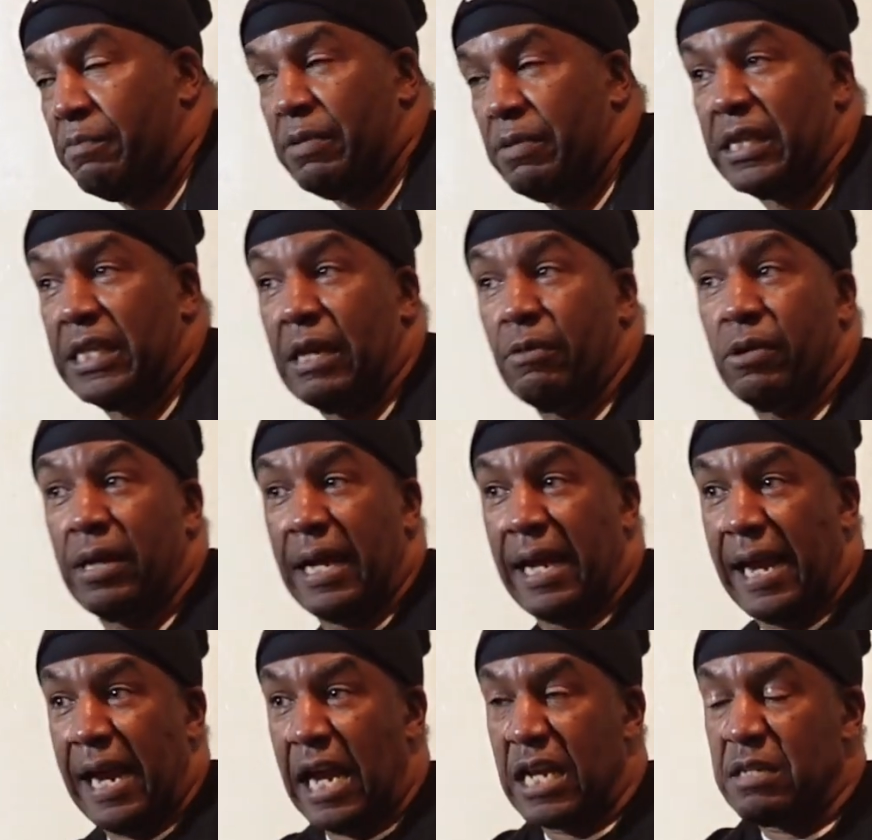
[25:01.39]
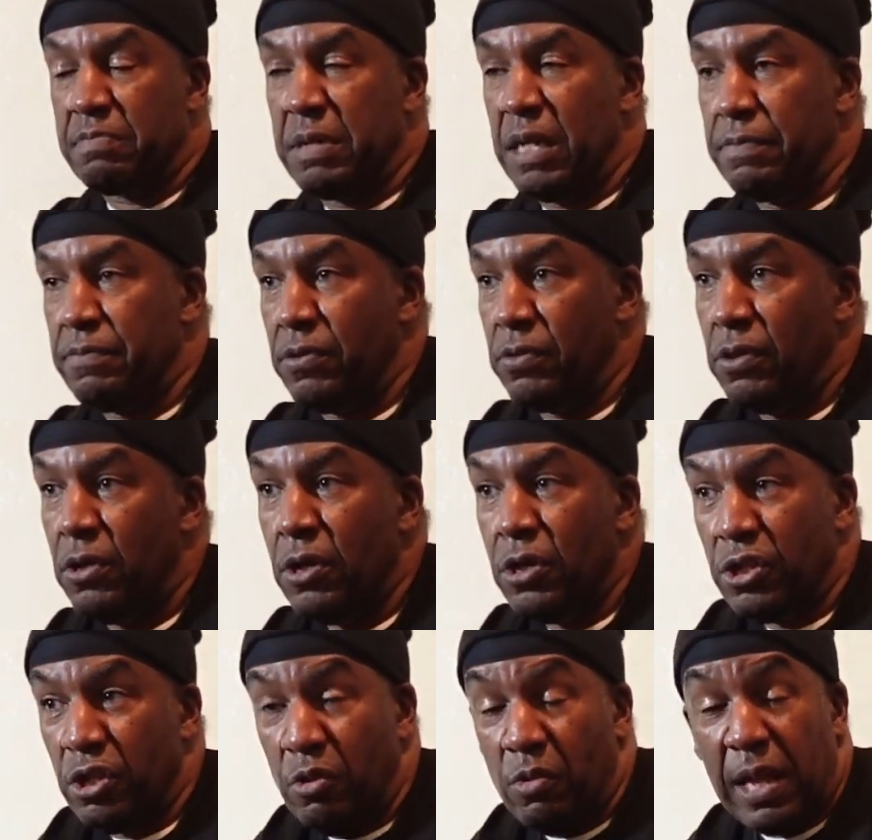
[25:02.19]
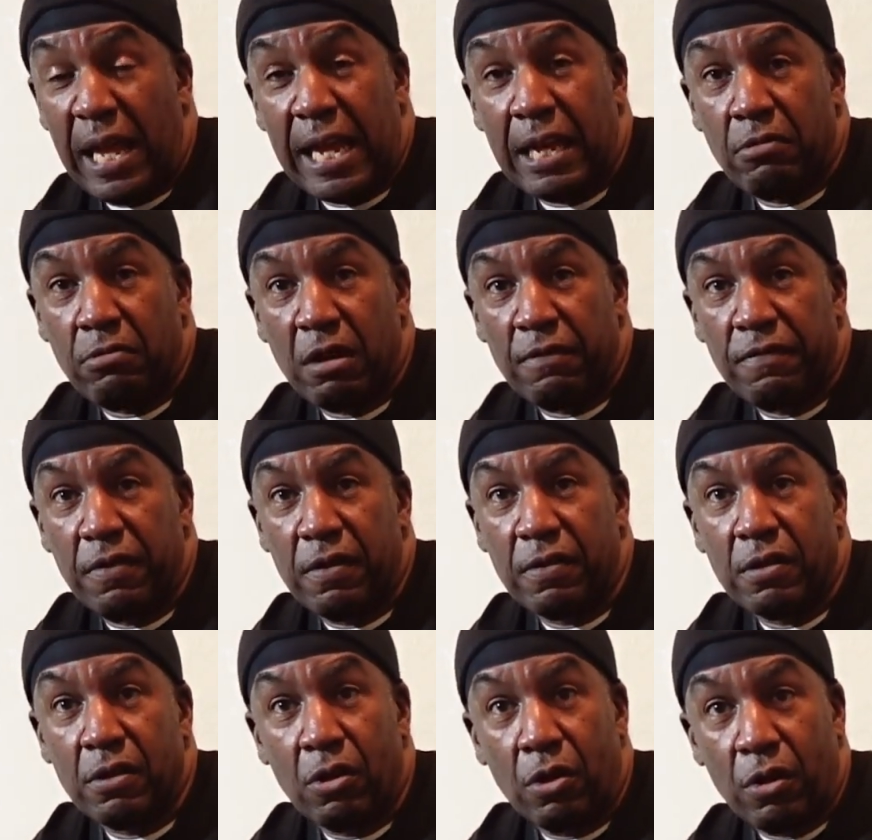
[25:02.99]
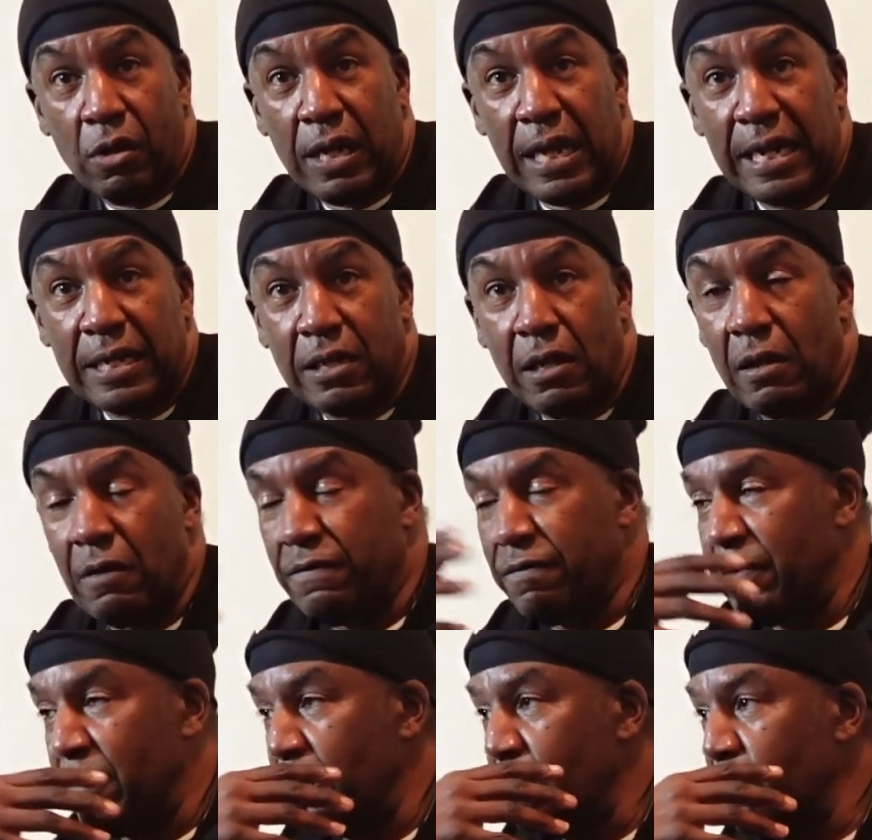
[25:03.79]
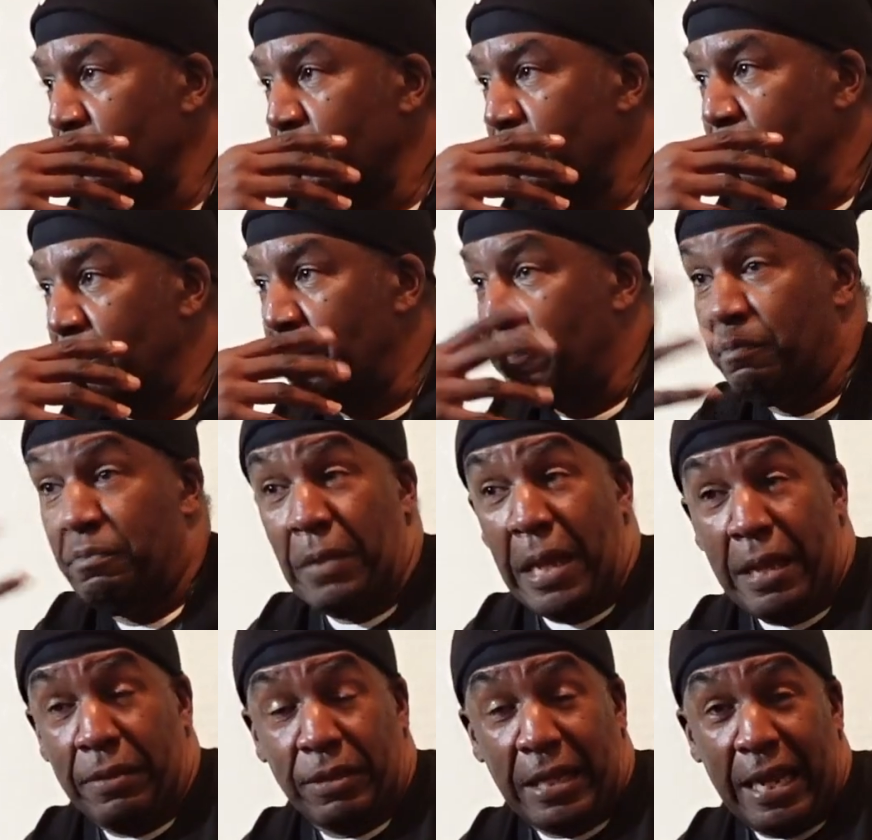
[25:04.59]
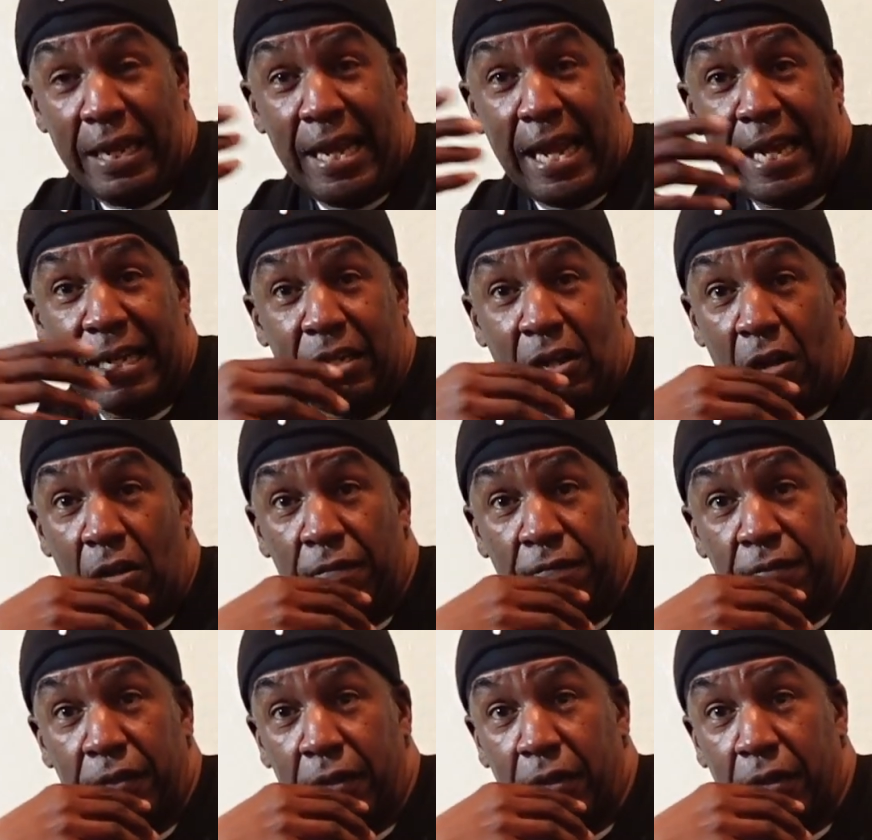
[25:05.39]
But then when I ask people, you like Griffith or you like Dauphin? They like Dauphin.